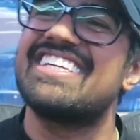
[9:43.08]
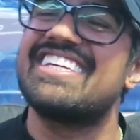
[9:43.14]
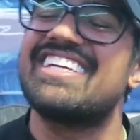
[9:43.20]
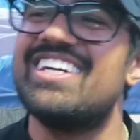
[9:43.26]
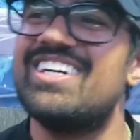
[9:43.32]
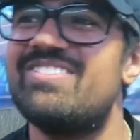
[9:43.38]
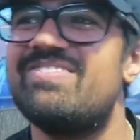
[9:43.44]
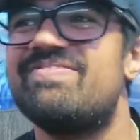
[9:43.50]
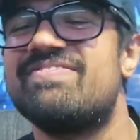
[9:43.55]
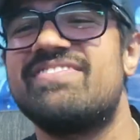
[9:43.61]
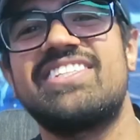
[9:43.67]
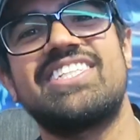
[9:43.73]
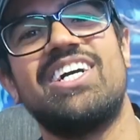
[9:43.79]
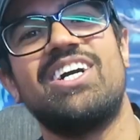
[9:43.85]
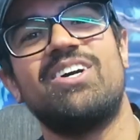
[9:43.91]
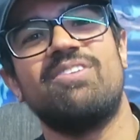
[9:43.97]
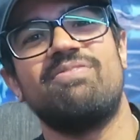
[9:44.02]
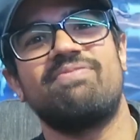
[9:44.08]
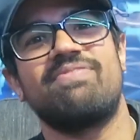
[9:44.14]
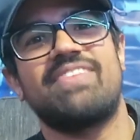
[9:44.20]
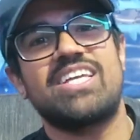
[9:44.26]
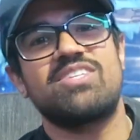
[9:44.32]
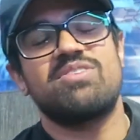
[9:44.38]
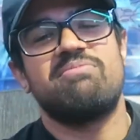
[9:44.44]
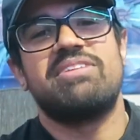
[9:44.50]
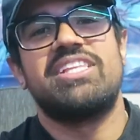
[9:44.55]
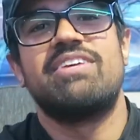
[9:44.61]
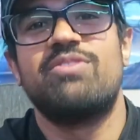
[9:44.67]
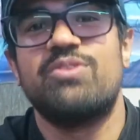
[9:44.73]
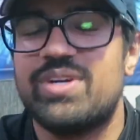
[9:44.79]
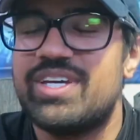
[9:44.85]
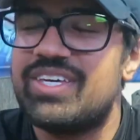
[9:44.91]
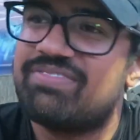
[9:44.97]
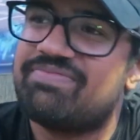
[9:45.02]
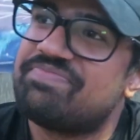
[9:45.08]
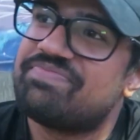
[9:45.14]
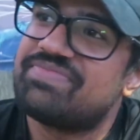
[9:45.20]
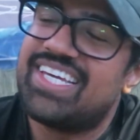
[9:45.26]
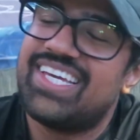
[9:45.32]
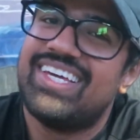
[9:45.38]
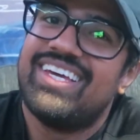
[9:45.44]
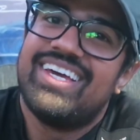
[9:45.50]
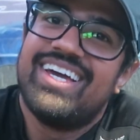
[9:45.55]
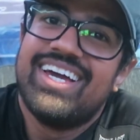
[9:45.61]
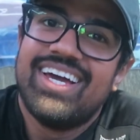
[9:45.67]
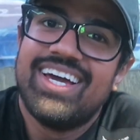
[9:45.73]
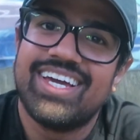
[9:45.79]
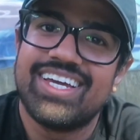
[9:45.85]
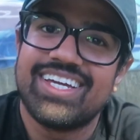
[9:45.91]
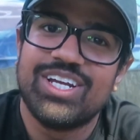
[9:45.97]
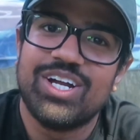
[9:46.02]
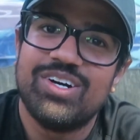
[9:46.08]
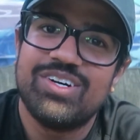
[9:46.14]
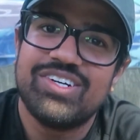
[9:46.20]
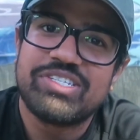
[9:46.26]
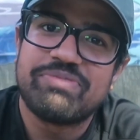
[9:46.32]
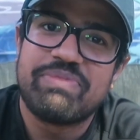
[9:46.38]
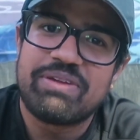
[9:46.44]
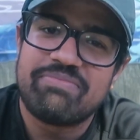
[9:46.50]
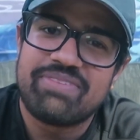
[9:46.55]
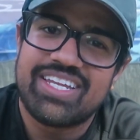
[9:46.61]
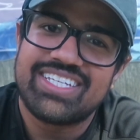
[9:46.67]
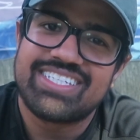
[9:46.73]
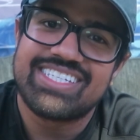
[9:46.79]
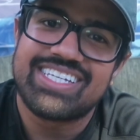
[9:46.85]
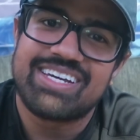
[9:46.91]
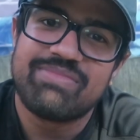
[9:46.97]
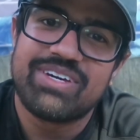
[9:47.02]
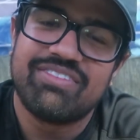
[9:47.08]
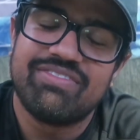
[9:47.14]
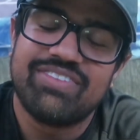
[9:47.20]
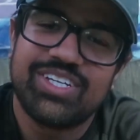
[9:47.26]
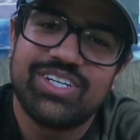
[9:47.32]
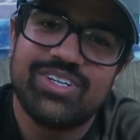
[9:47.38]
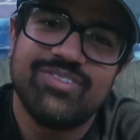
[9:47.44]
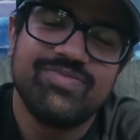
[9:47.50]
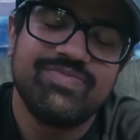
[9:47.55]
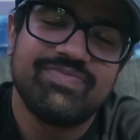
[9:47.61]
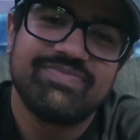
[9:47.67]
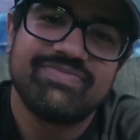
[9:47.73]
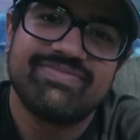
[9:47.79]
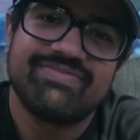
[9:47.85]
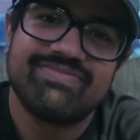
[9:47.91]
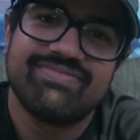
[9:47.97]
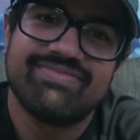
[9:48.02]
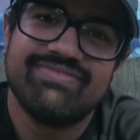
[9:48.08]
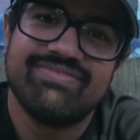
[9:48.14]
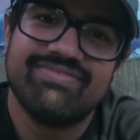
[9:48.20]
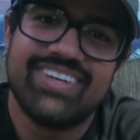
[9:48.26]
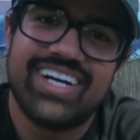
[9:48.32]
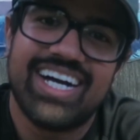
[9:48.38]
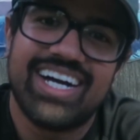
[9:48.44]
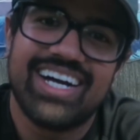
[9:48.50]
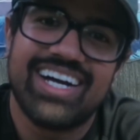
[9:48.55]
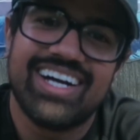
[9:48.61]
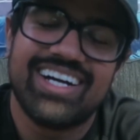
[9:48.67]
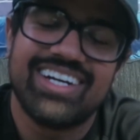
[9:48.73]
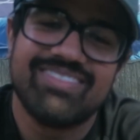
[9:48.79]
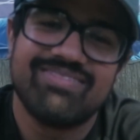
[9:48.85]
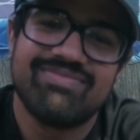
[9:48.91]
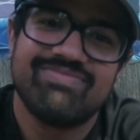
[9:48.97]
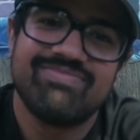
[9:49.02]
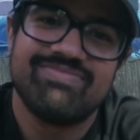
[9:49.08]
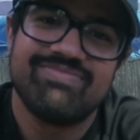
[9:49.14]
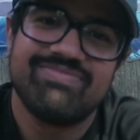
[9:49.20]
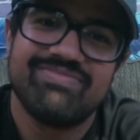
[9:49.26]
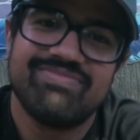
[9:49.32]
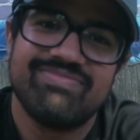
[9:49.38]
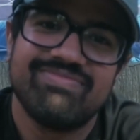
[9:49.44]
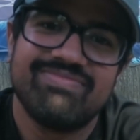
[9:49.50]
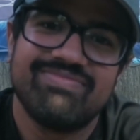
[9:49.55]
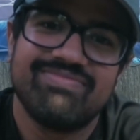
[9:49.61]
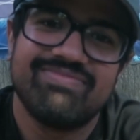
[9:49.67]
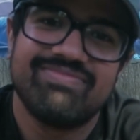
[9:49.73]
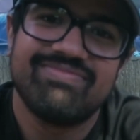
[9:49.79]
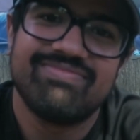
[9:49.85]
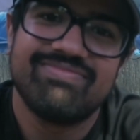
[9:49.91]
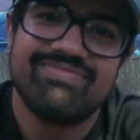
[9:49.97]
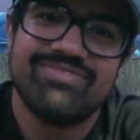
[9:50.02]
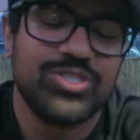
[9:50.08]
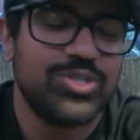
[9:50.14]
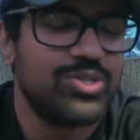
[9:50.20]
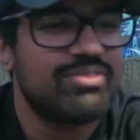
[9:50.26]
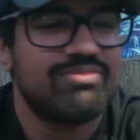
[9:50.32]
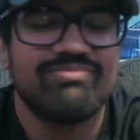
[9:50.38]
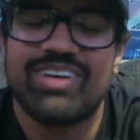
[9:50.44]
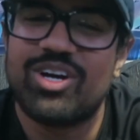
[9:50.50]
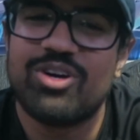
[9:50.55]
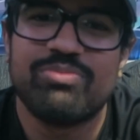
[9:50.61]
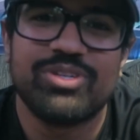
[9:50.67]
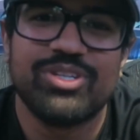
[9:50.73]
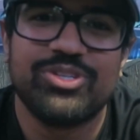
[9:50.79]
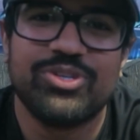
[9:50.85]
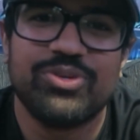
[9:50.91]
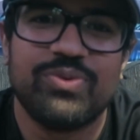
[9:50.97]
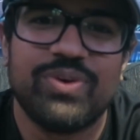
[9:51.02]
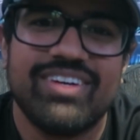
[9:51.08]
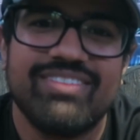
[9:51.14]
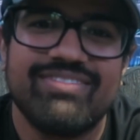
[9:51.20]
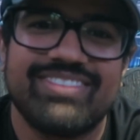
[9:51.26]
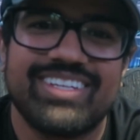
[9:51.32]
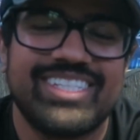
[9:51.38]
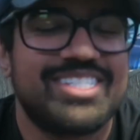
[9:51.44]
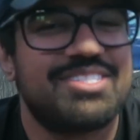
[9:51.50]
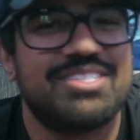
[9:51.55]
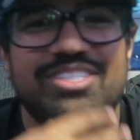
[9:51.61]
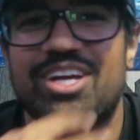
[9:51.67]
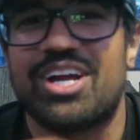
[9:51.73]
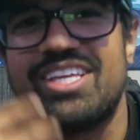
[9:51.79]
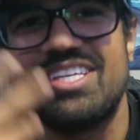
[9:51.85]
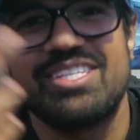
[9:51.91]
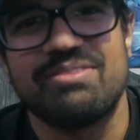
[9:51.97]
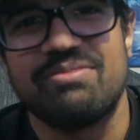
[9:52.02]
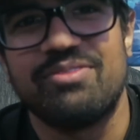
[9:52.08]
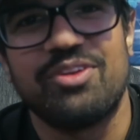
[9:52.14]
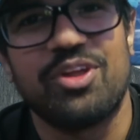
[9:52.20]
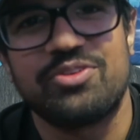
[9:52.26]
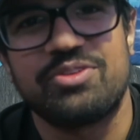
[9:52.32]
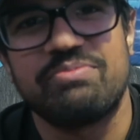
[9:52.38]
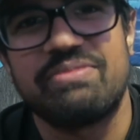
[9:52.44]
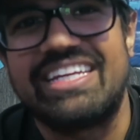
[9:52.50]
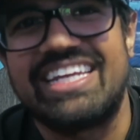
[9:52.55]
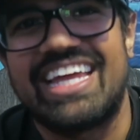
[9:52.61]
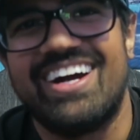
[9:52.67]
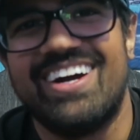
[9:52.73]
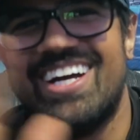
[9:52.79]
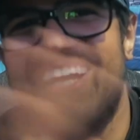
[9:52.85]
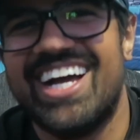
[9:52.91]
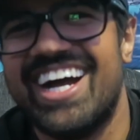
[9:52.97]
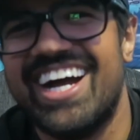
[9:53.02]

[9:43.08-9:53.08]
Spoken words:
You know, so that's what I'm gonna leave you with. You know, it's been a minute since I made a video. Jod, I hope you're doing well. Sorry, this is a note to me now.